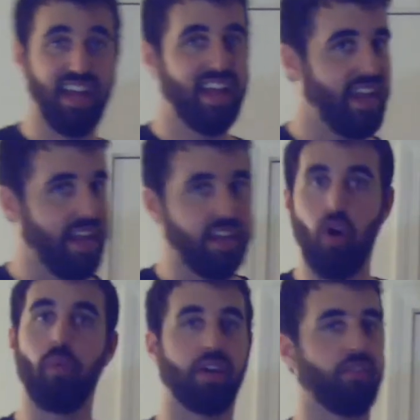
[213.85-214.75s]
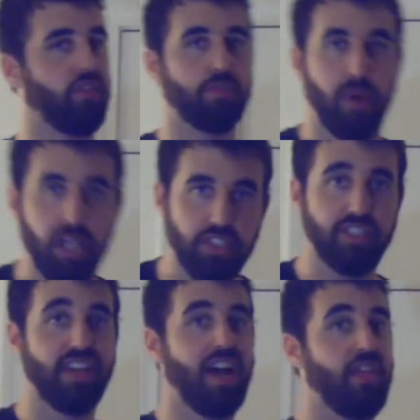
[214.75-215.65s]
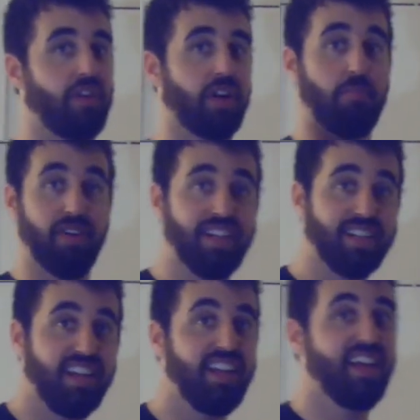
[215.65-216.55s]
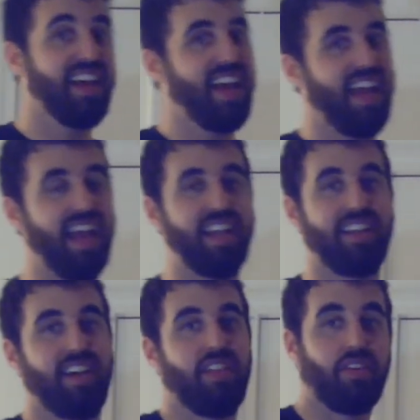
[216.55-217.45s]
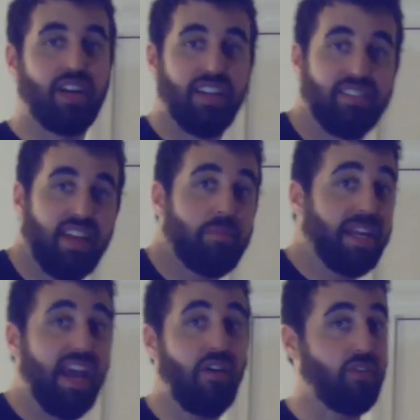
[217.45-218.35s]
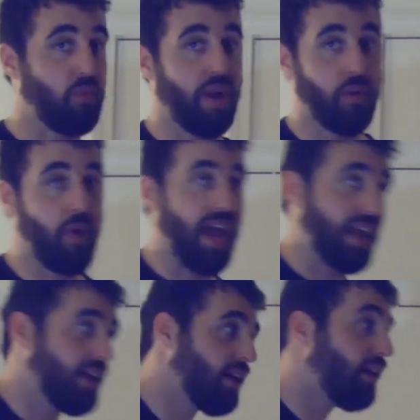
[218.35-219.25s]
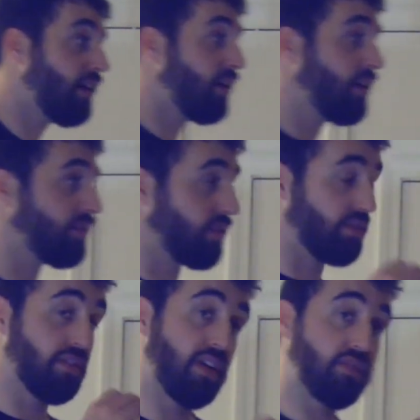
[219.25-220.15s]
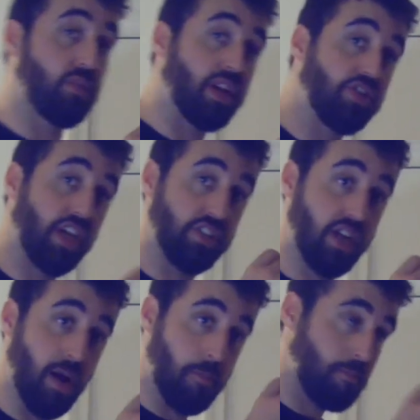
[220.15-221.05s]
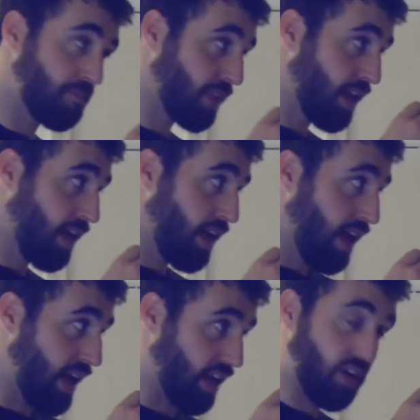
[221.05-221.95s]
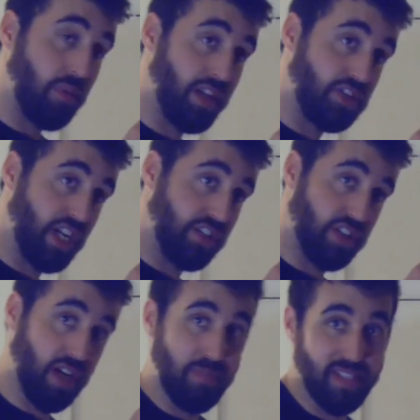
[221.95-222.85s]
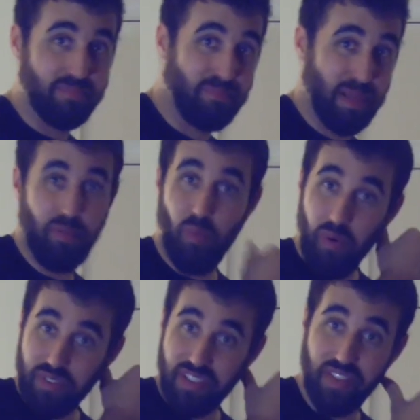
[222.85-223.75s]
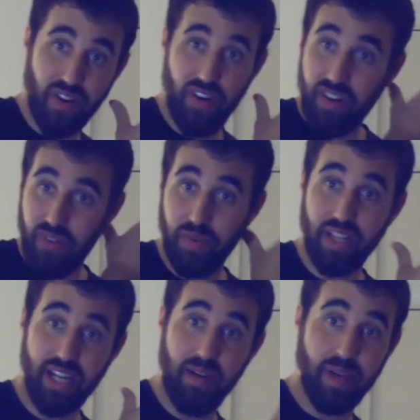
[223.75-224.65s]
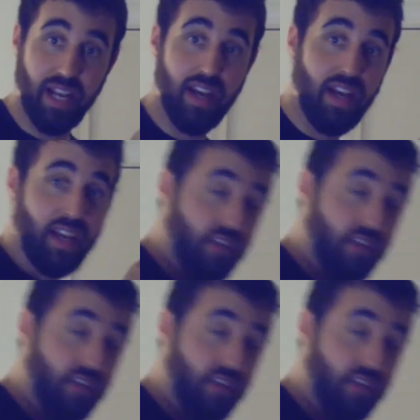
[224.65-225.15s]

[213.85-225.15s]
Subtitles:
and they know what your first punch is, they're going to predict it, and they're going to set up a counter right away. So sometimes you want to change it up. And a good way to change it up is people won't see the hook really coming. Now if you